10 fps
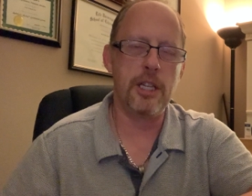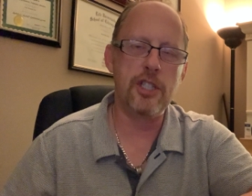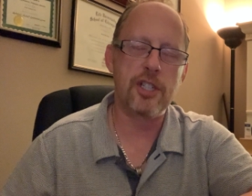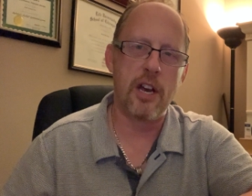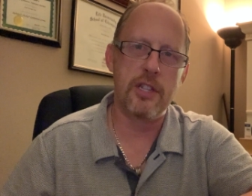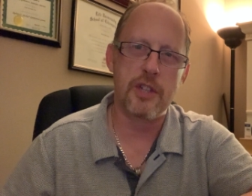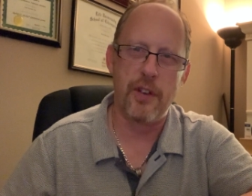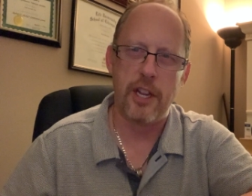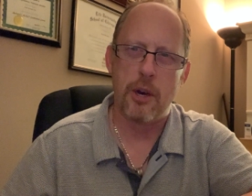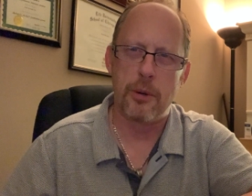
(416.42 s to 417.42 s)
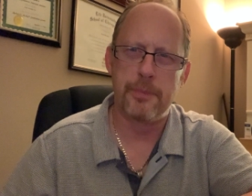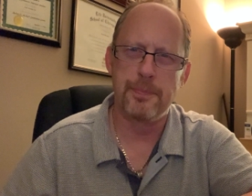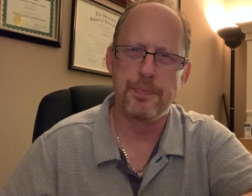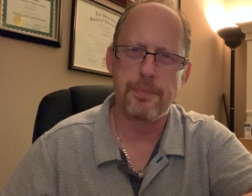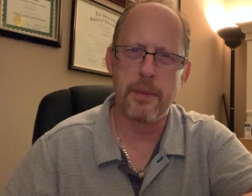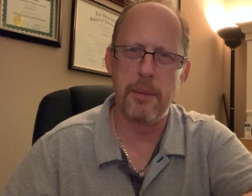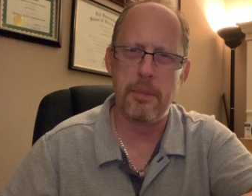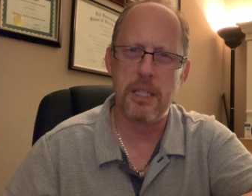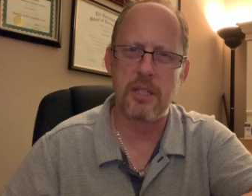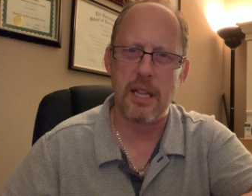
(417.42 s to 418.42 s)
Please share this video, it
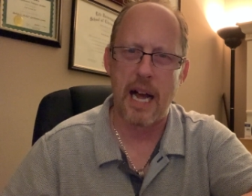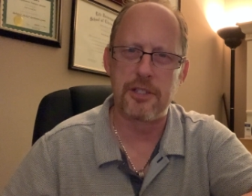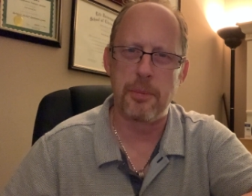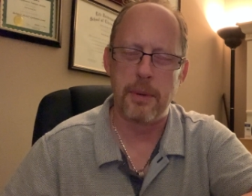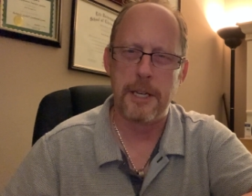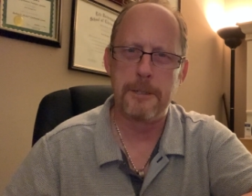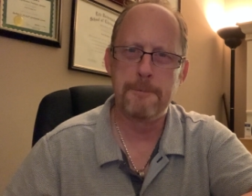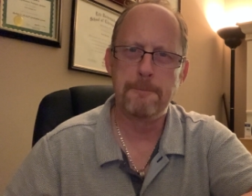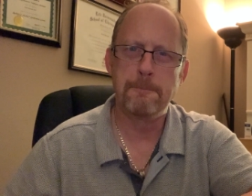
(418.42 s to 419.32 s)
means a lot to me.